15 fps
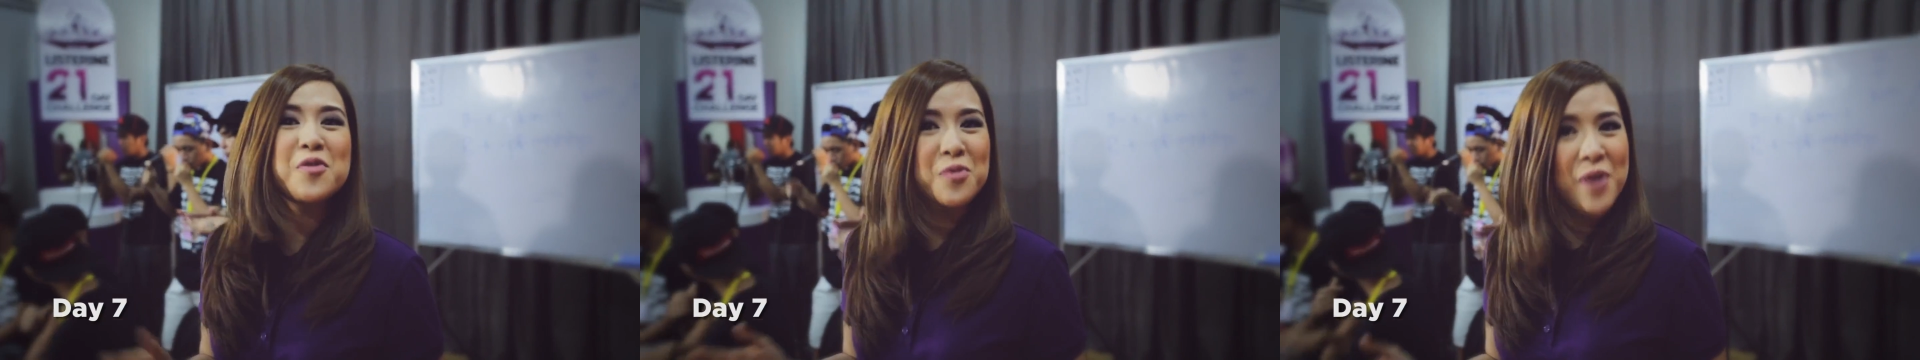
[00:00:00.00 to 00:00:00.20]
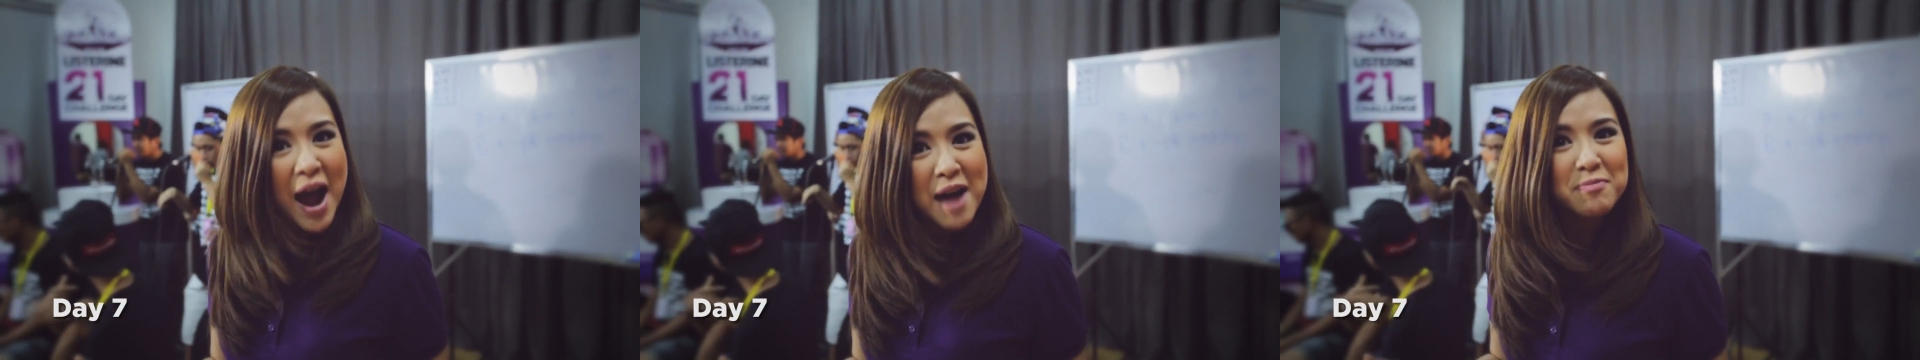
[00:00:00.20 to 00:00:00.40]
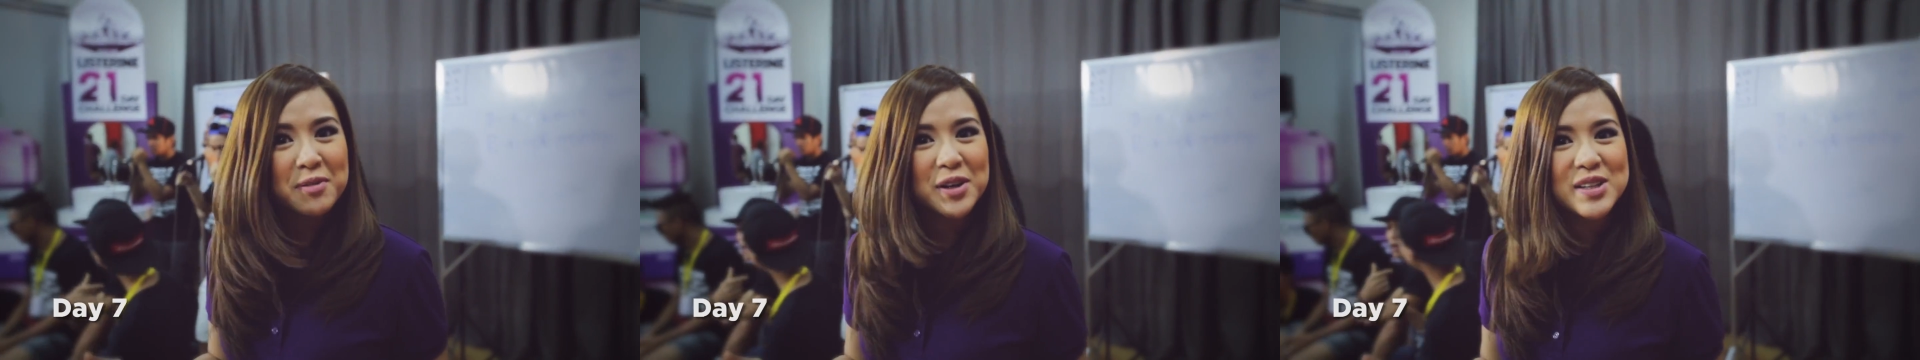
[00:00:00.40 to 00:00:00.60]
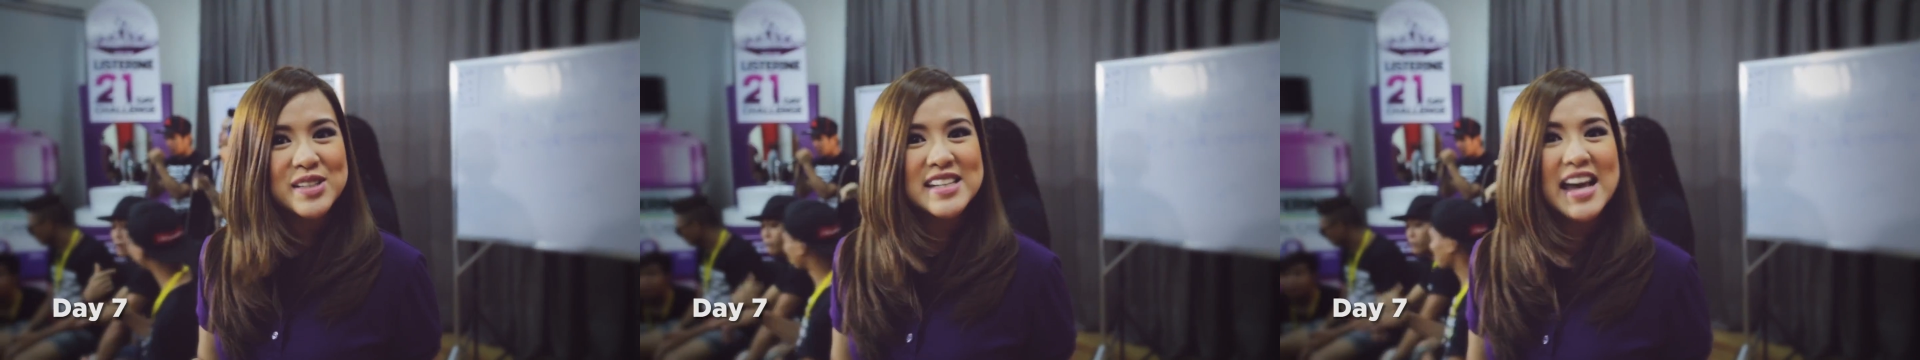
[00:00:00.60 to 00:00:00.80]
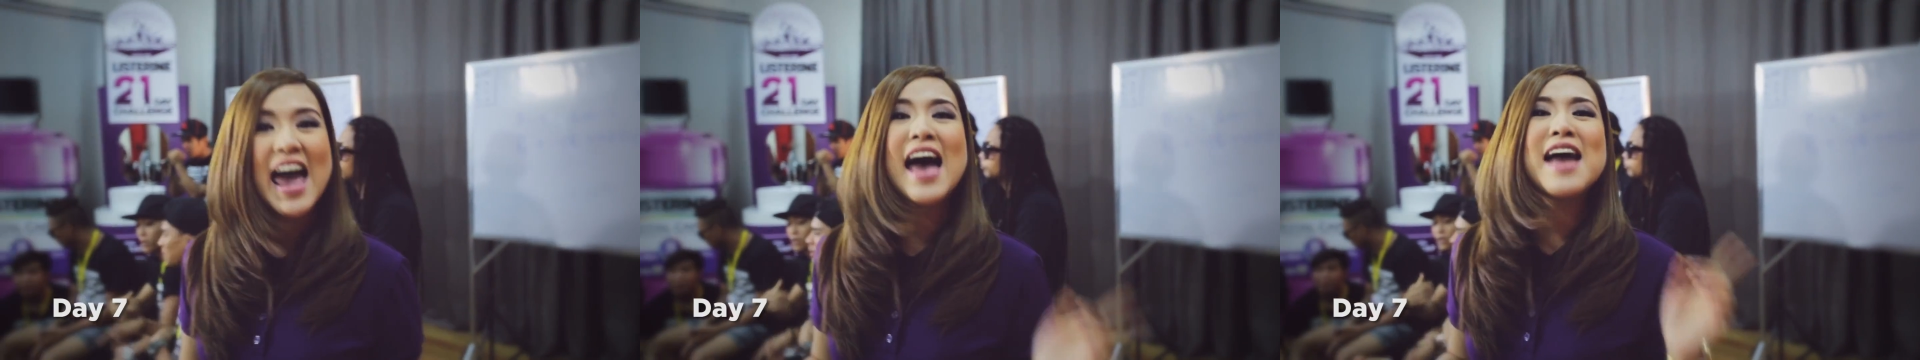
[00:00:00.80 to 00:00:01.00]

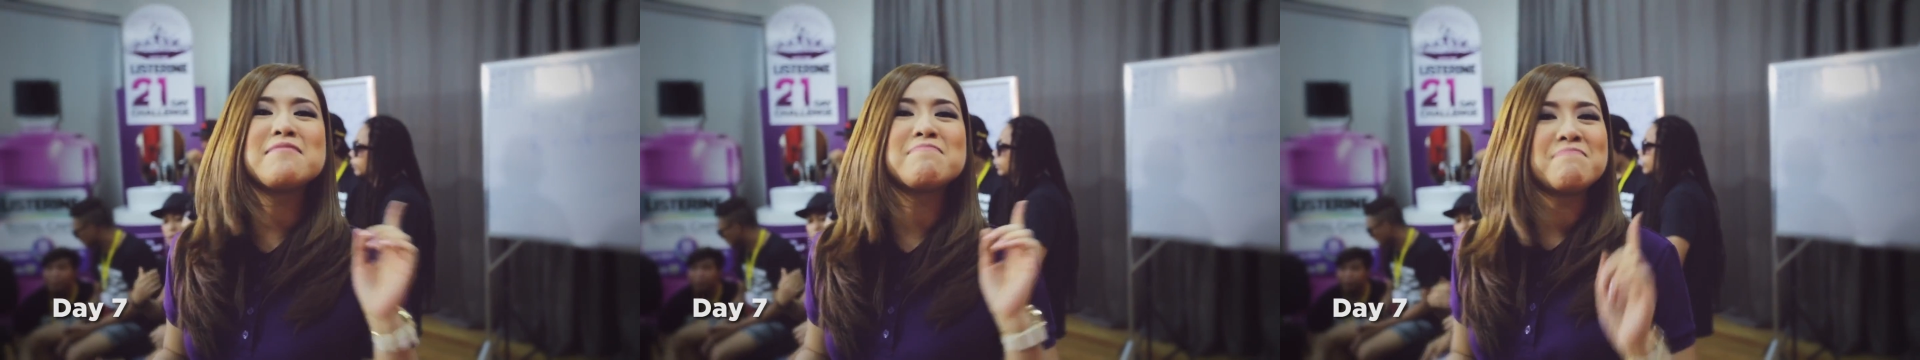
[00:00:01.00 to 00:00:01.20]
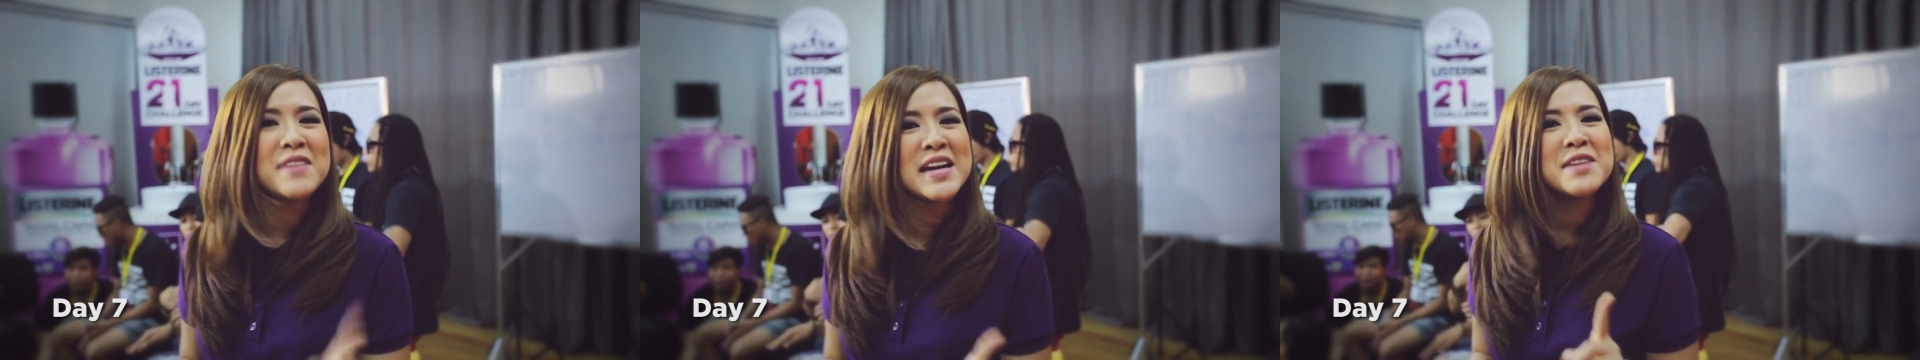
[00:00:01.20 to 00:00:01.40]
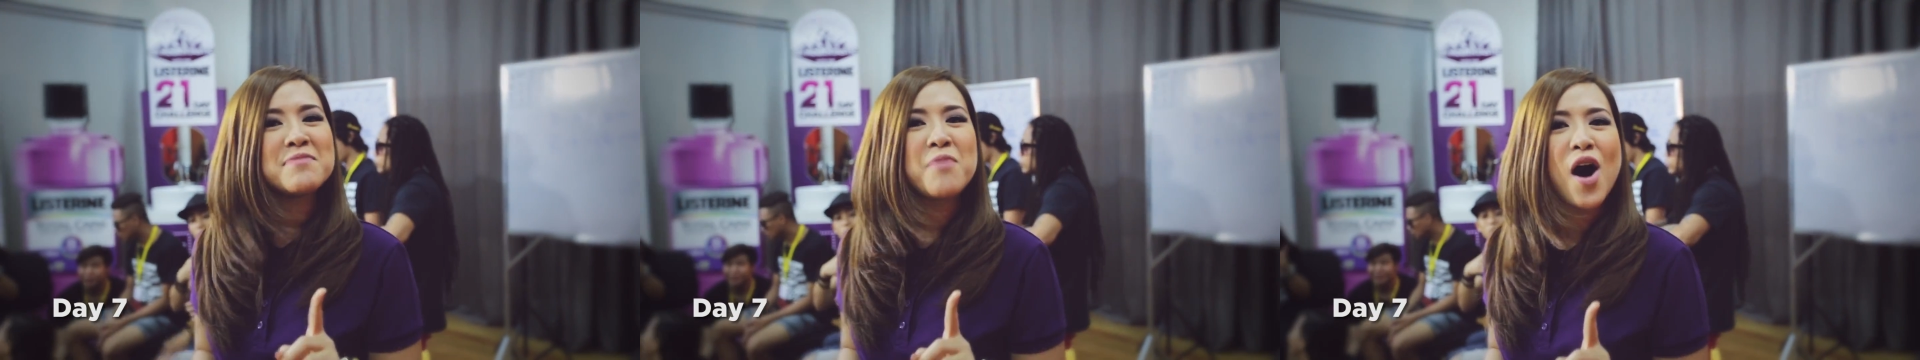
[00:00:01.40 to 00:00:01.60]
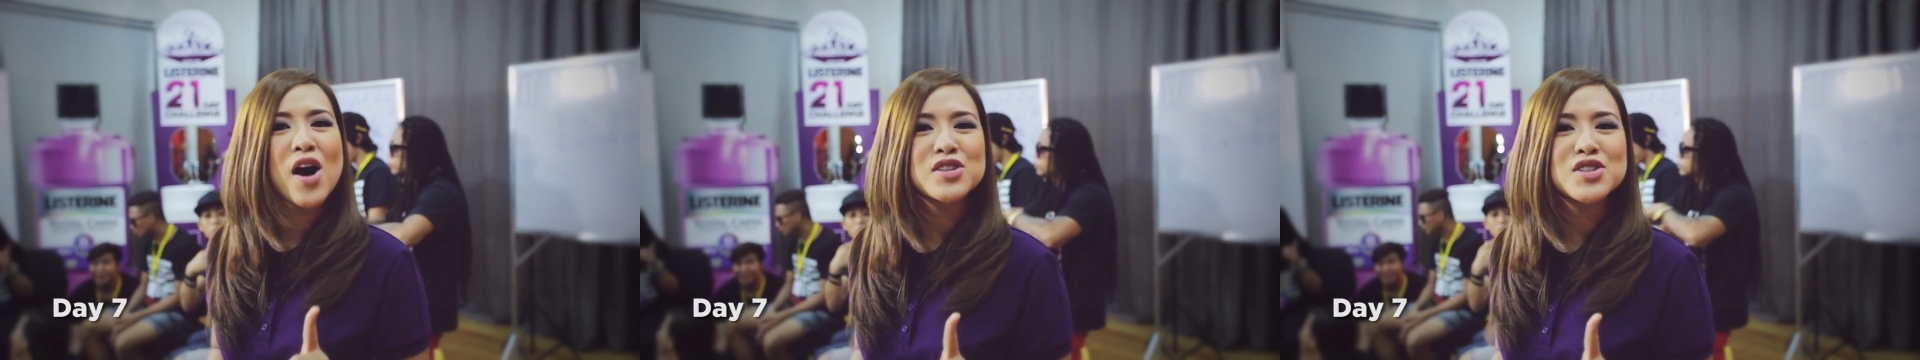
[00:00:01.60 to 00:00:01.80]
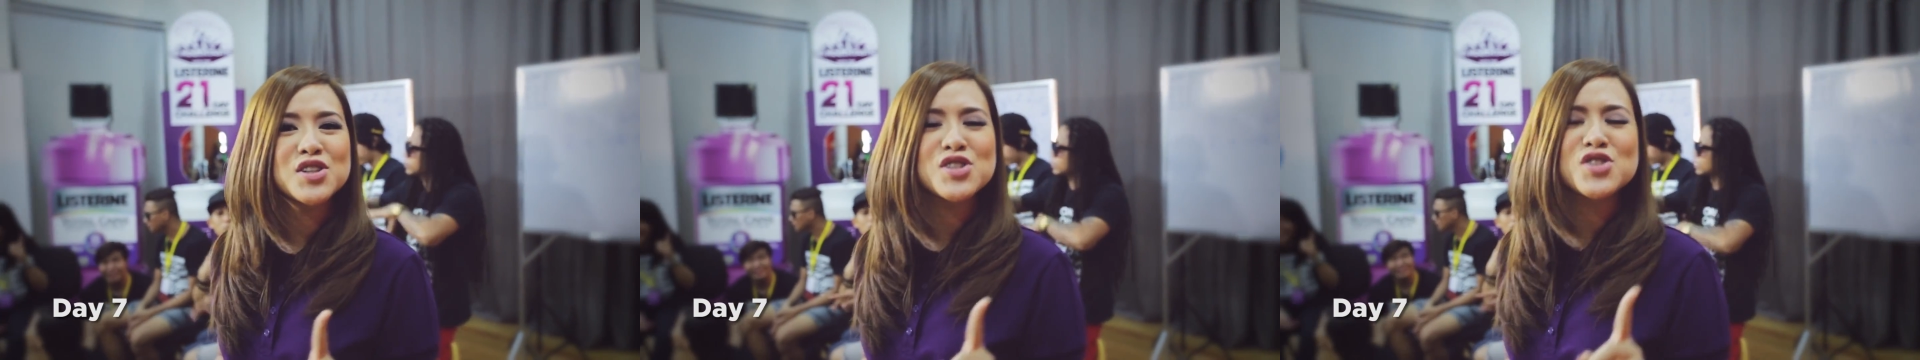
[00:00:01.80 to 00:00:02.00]
rappers, and
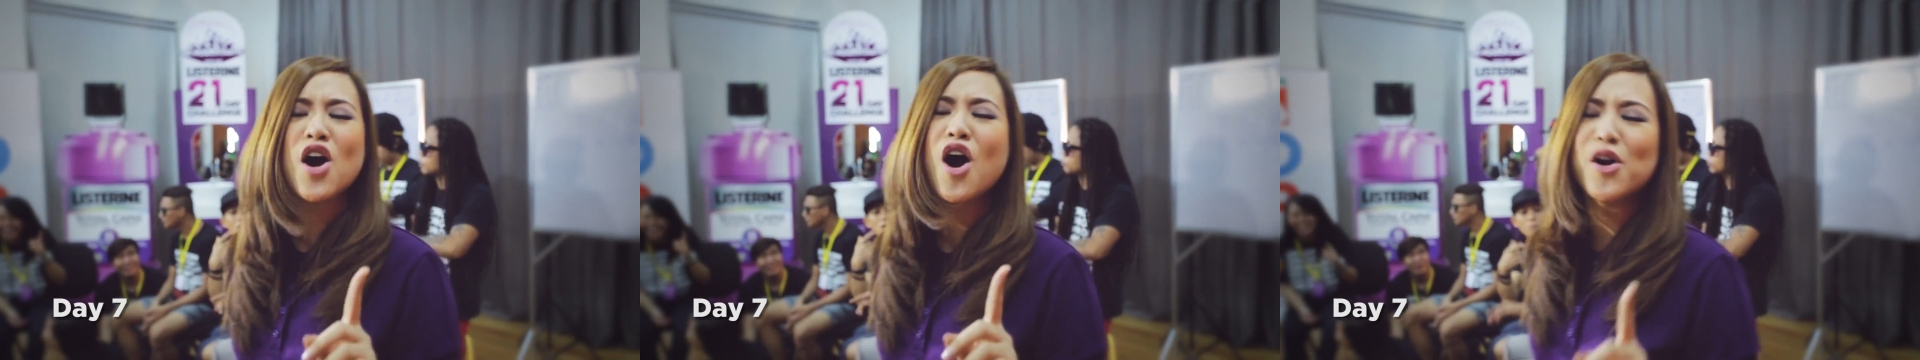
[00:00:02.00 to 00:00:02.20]
beatboxers